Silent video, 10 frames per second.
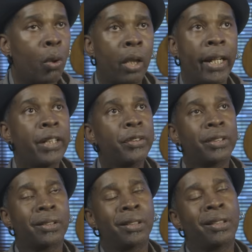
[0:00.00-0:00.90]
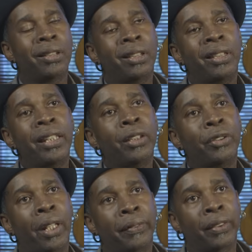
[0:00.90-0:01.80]
Well, Hendrix, the thing that
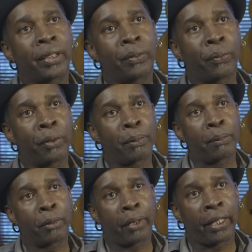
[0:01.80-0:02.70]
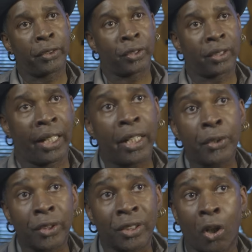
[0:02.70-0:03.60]
you have to remember about Hendrix is that
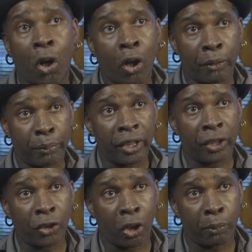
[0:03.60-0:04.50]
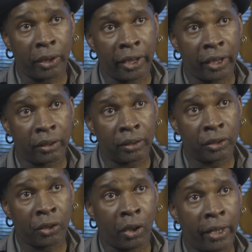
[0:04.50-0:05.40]
Hendrix is an R&B guitar player.
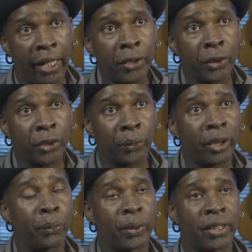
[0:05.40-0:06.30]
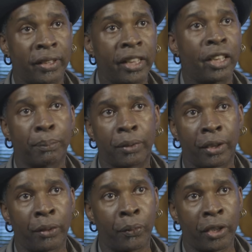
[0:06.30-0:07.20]
So Hendrix really was steeped
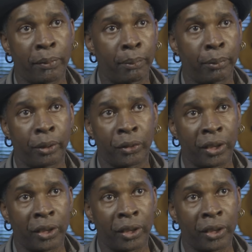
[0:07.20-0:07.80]
in rhythm and blues.